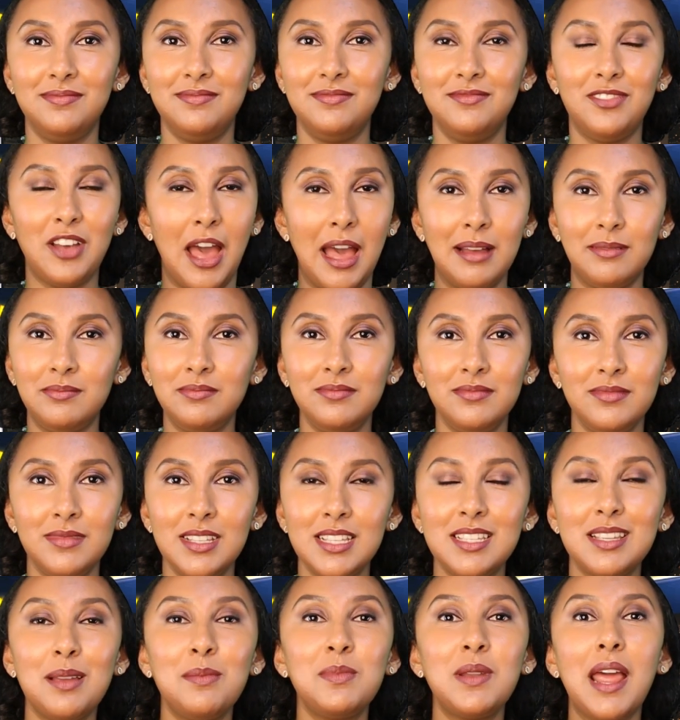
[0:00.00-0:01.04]
fam,
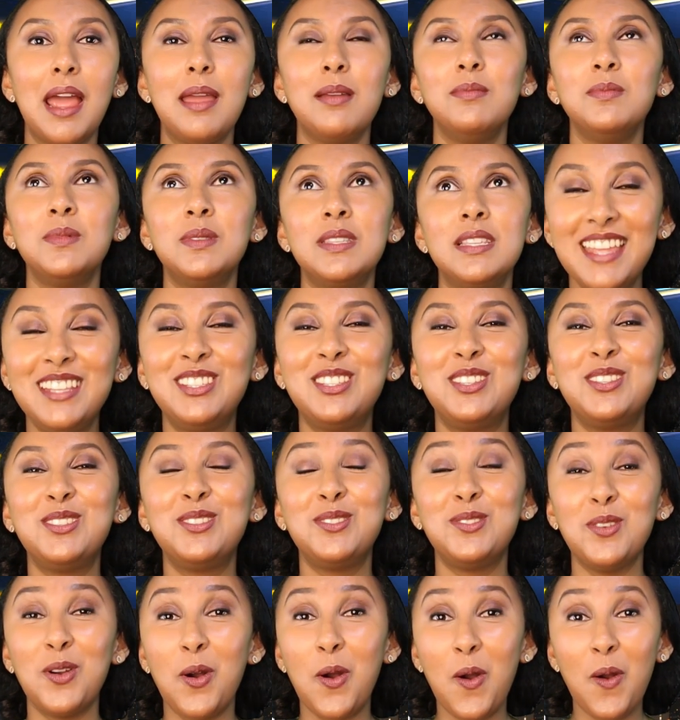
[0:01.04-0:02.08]
sometimes it's
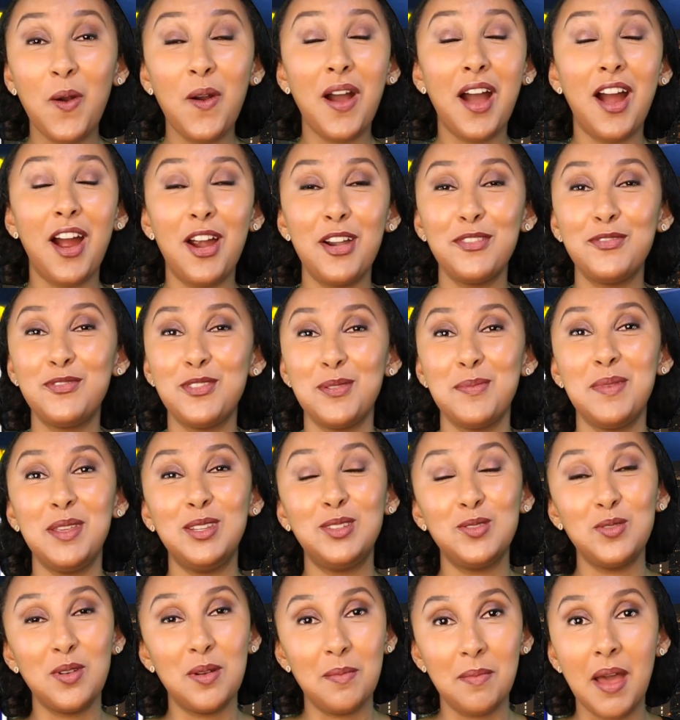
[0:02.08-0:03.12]
so hard for
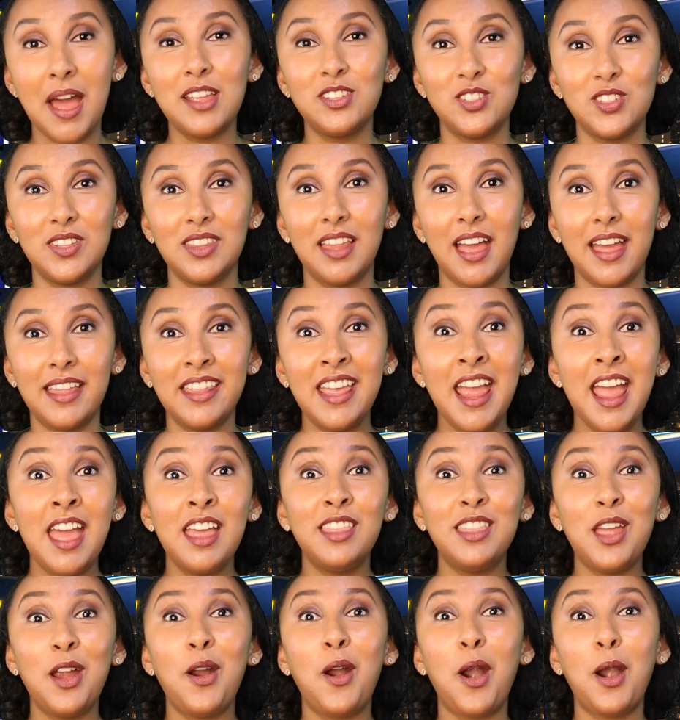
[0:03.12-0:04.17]
me to imagine that
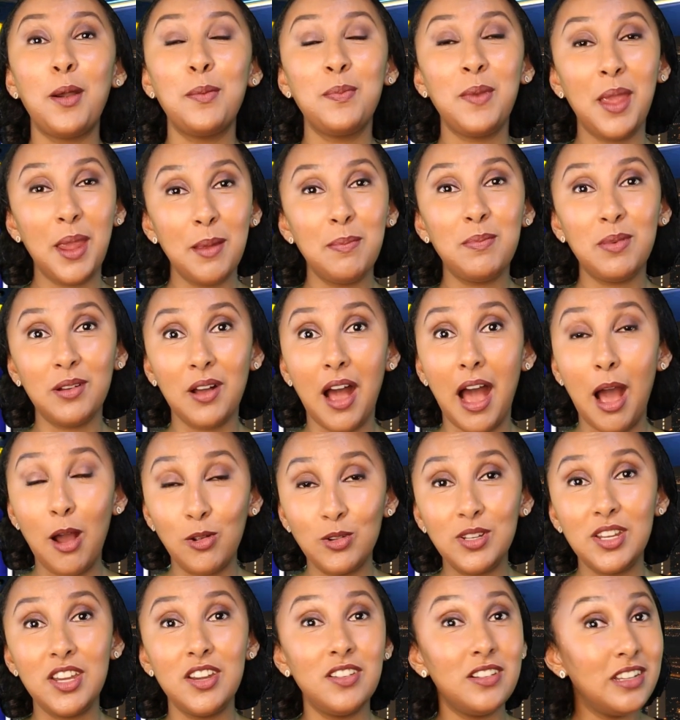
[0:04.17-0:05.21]
there are people
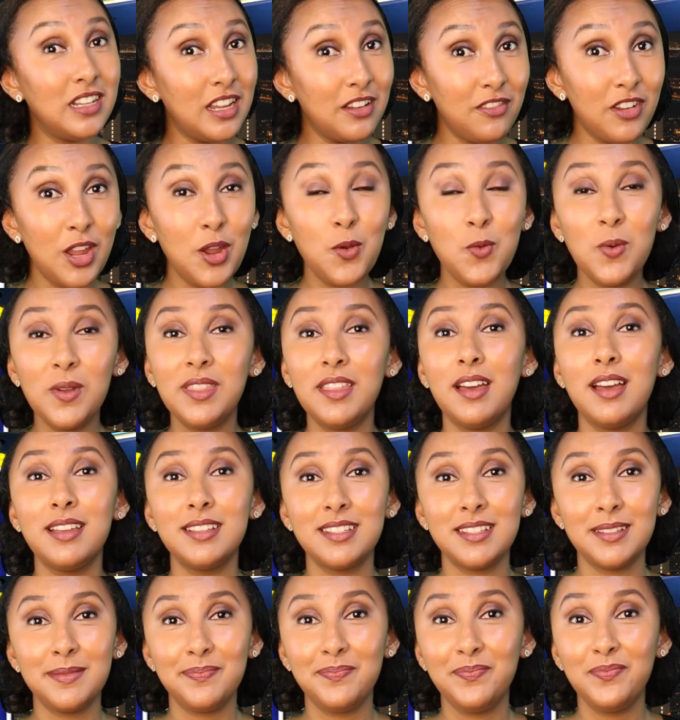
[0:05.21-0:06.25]
out here living with
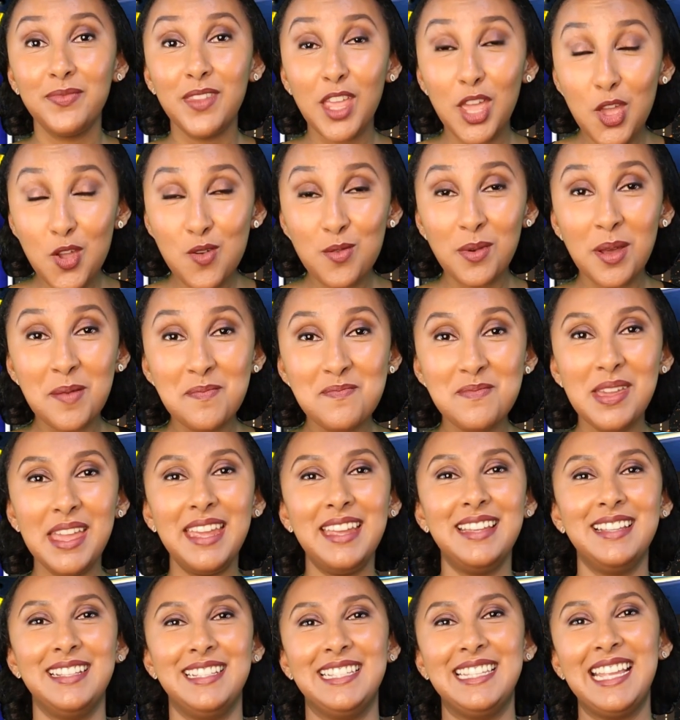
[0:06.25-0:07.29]
us, human
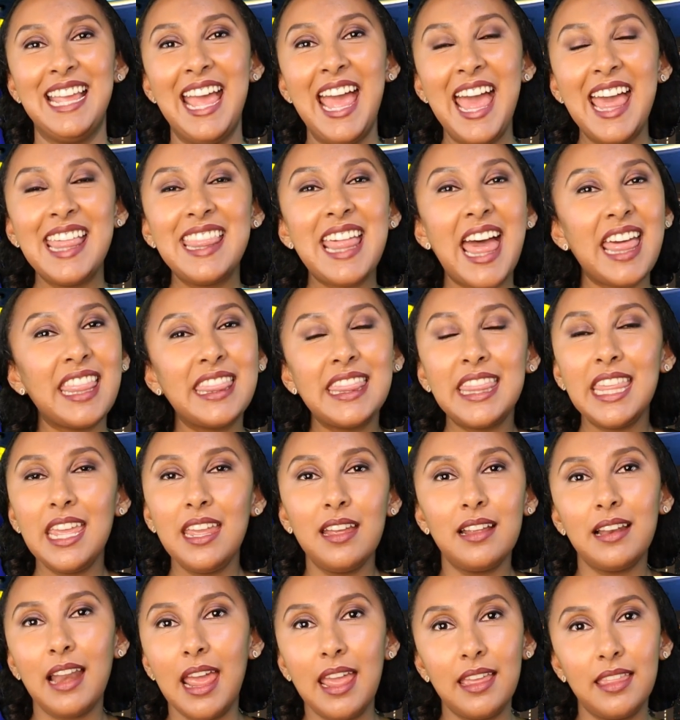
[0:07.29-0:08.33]
beings, that
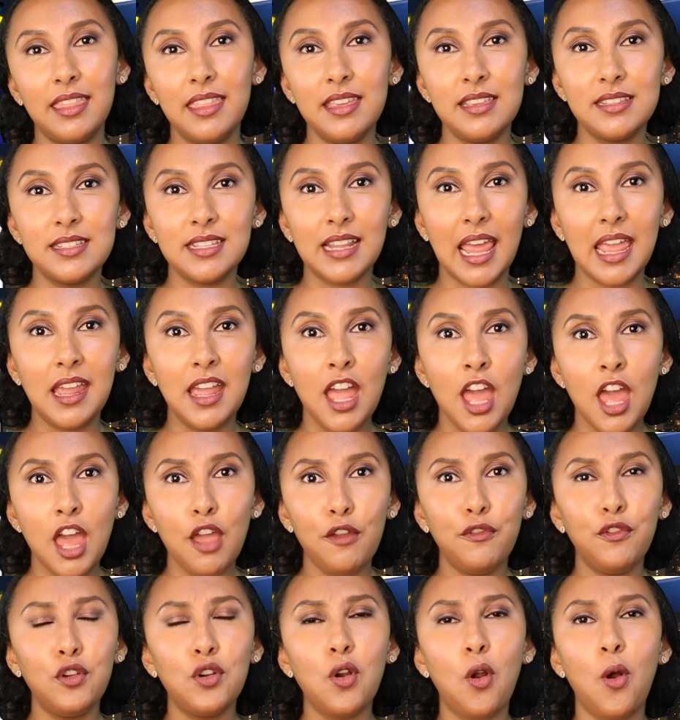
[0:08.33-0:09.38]
think like this, like
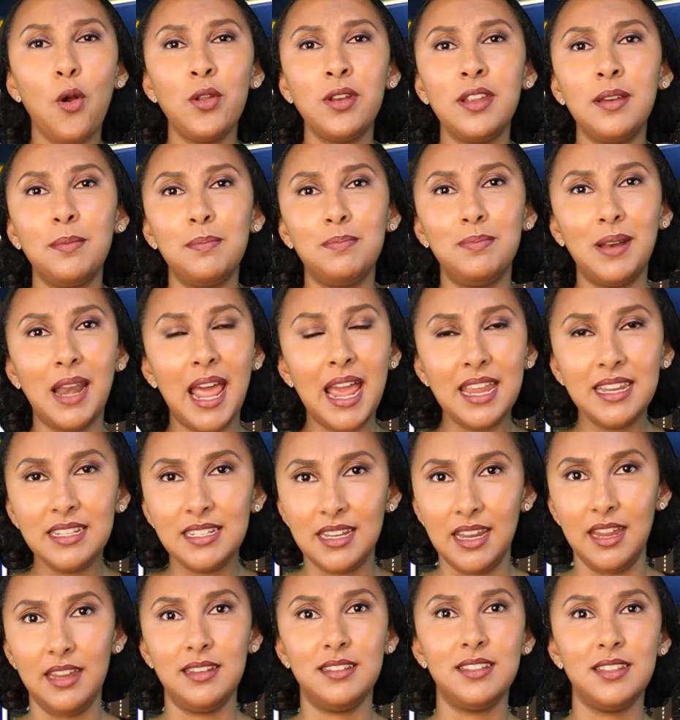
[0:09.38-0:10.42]
if you're on a
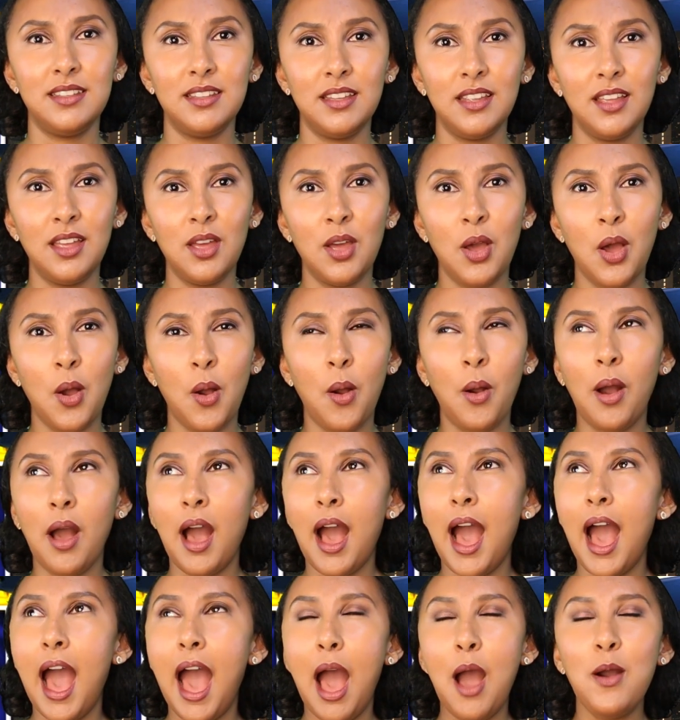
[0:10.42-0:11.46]
blind date,
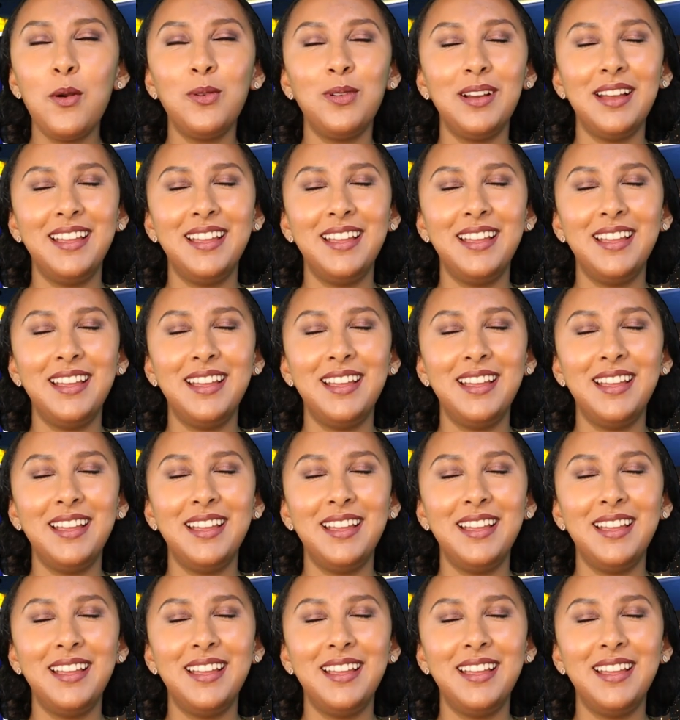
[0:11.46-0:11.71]
how...